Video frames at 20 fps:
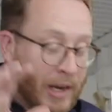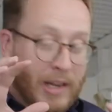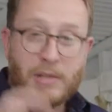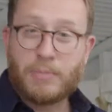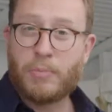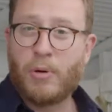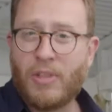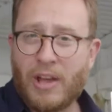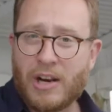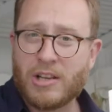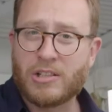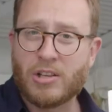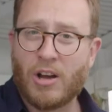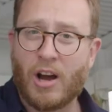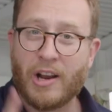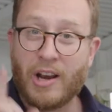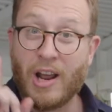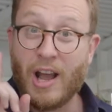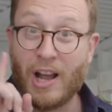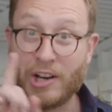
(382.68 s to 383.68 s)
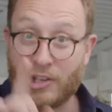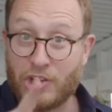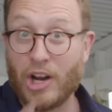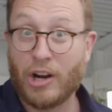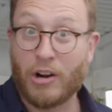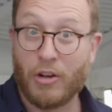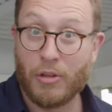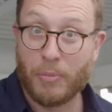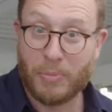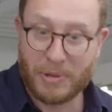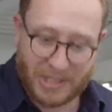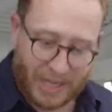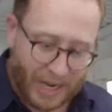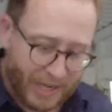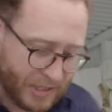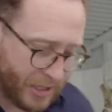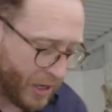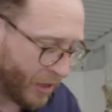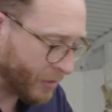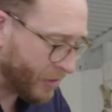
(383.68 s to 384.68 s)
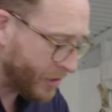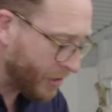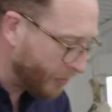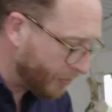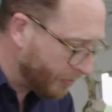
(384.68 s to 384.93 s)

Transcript: Let's put that aside and check on the potatoes.